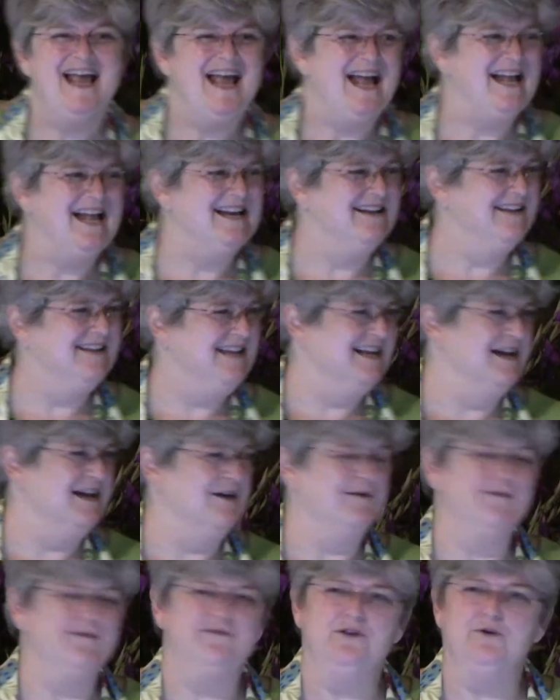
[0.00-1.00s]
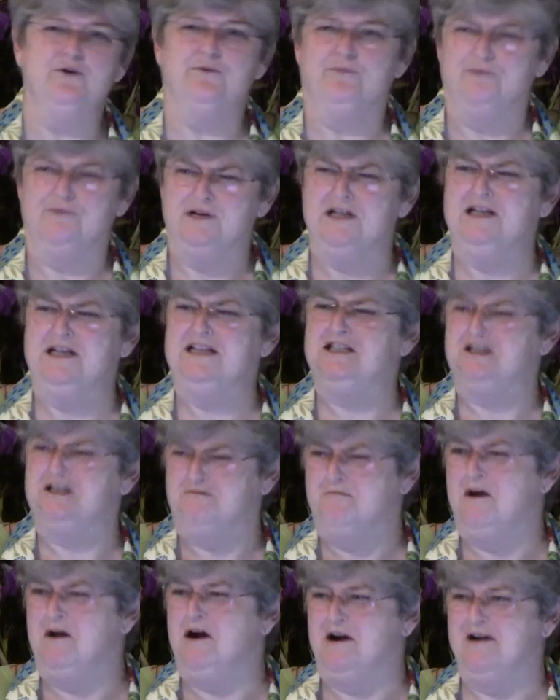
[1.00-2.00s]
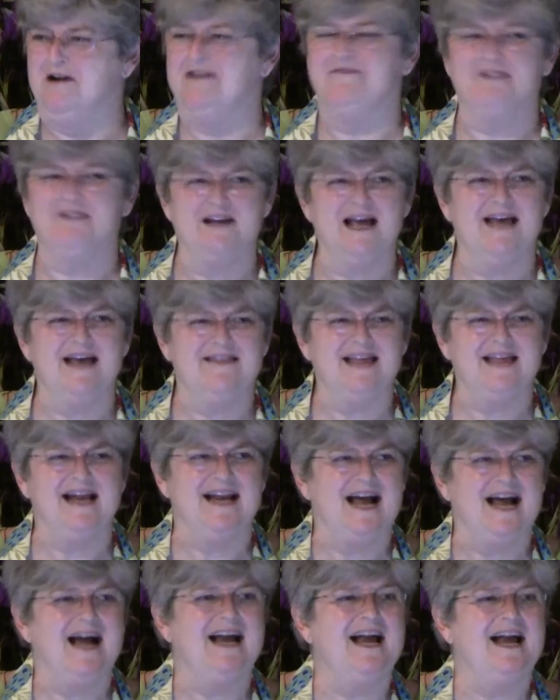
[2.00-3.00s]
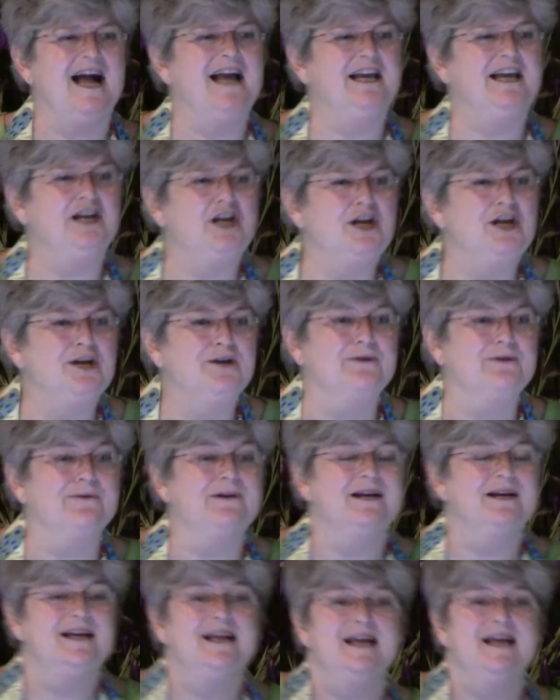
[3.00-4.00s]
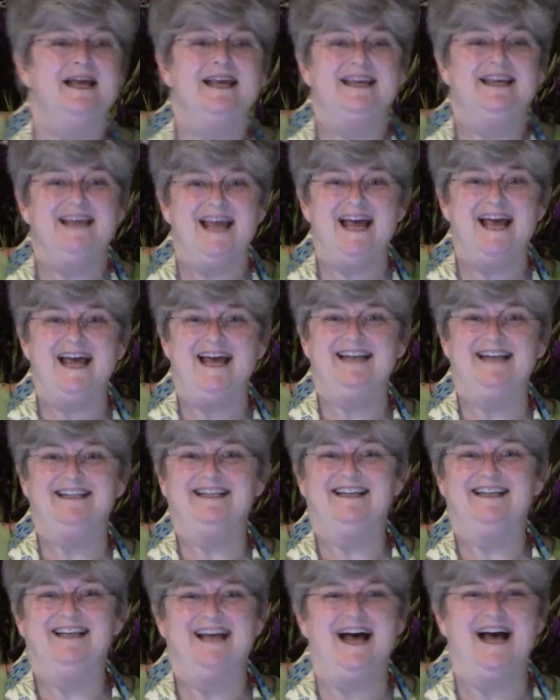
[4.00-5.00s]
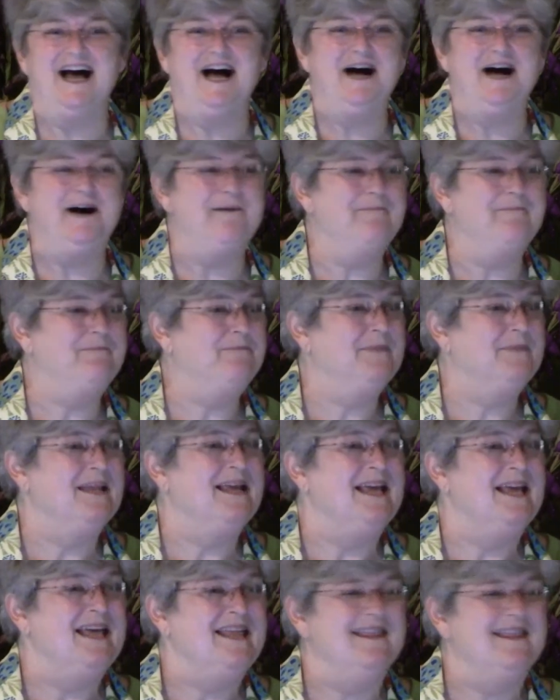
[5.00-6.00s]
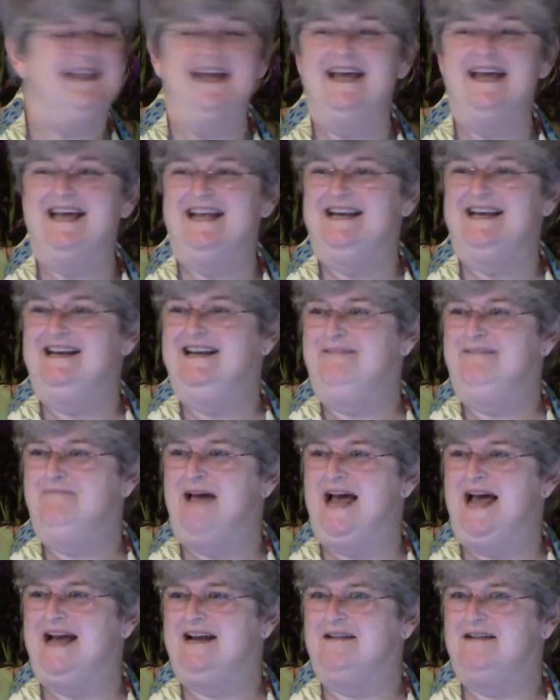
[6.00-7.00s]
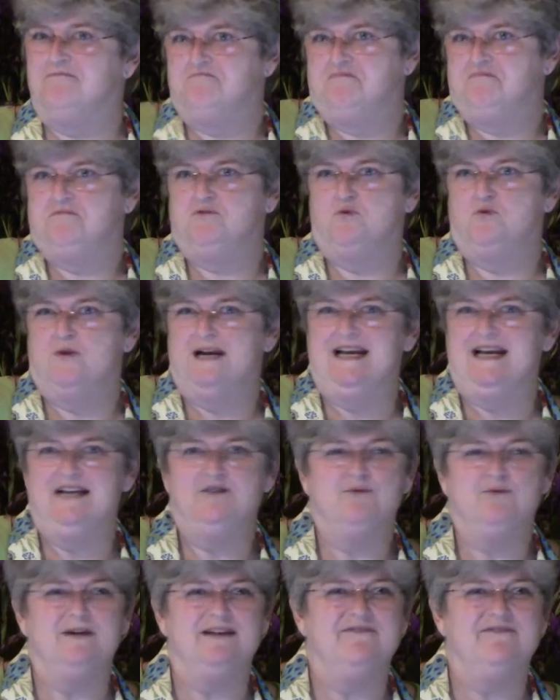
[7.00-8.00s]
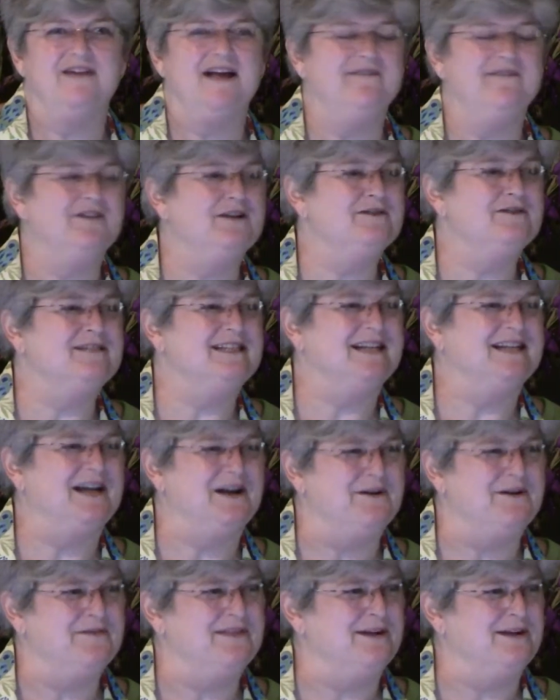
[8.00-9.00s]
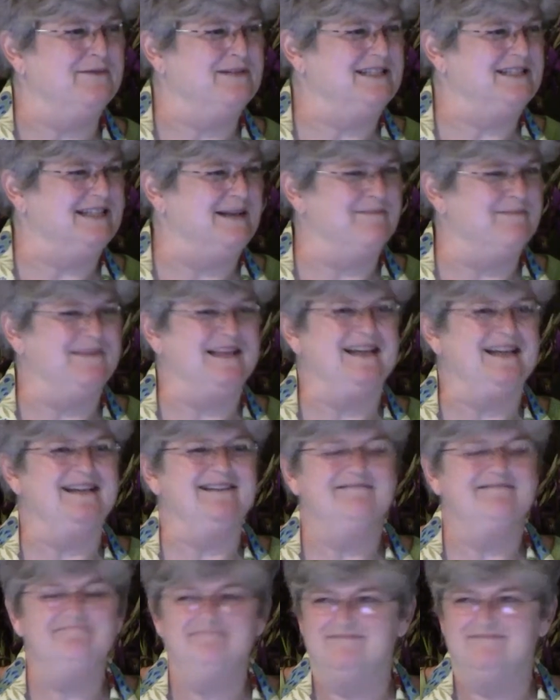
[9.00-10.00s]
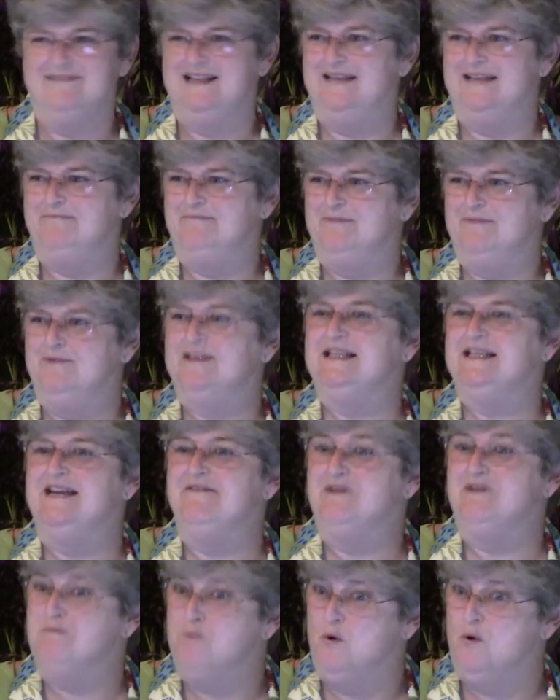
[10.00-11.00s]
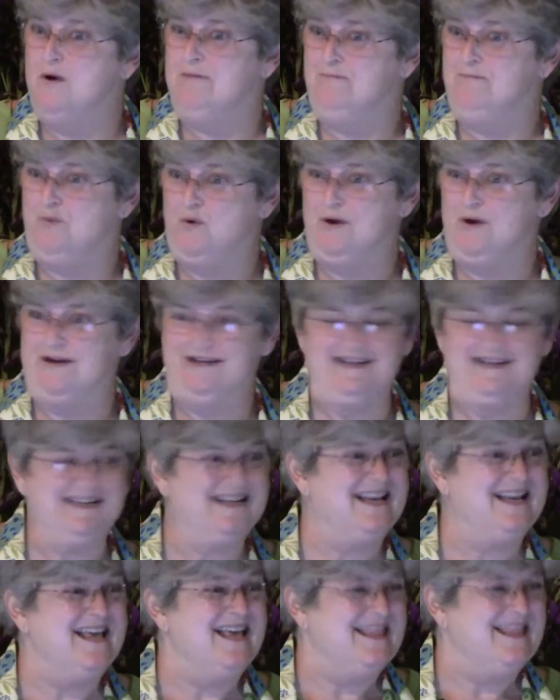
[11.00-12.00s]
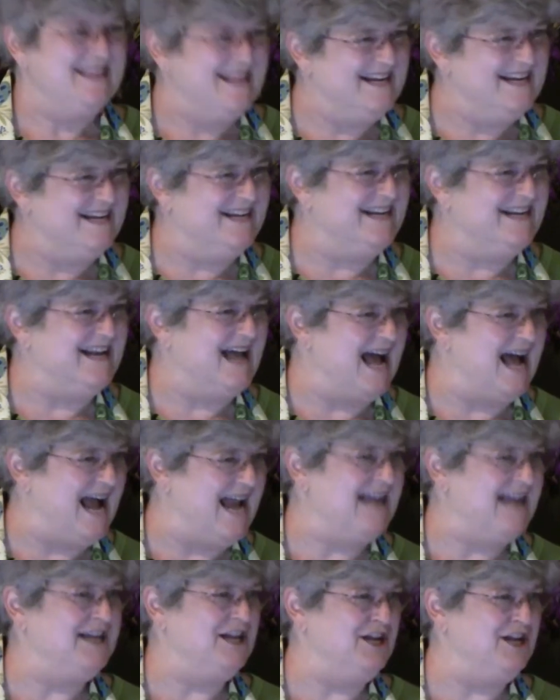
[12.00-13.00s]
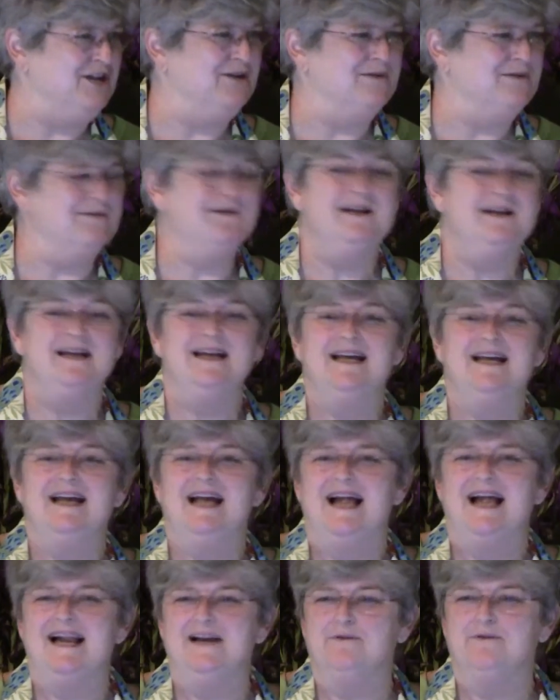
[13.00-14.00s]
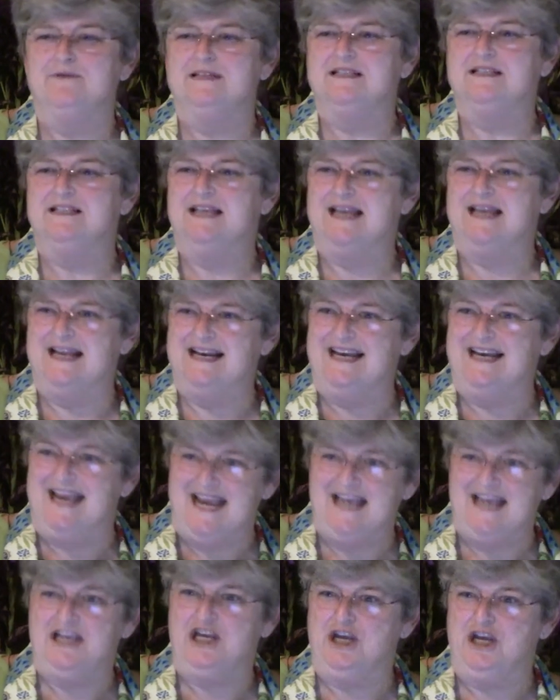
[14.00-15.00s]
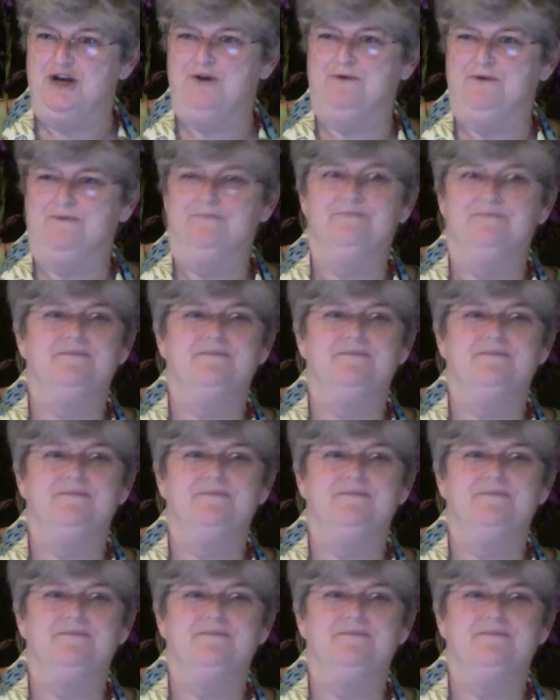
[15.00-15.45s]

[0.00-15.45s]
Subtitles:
And if you were really smart, if you had that high IQ, yet then back 20, 25 years ago, there was something that was even more important than an IQ, and it was an EQ,